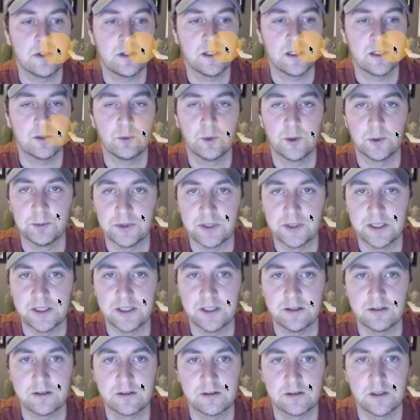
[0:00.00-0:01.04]
in one
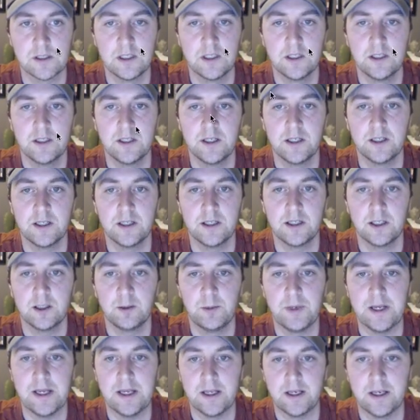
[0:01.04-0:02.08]
place,
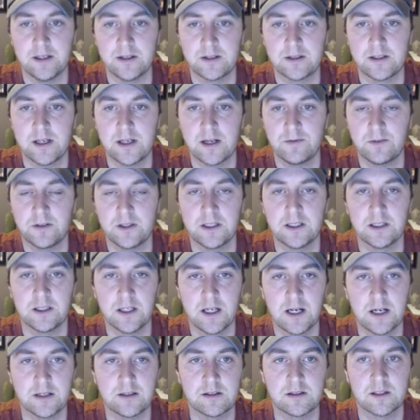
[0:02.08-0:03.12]
and it's definitely a
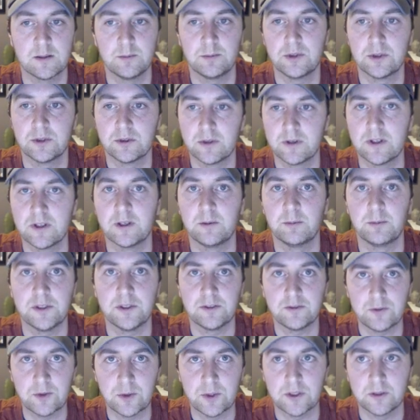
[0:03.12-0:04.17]
lot simpler than
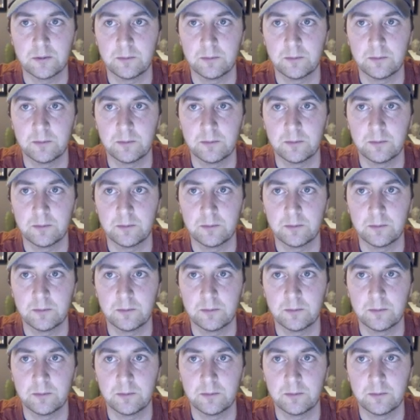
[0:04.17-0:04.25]
before.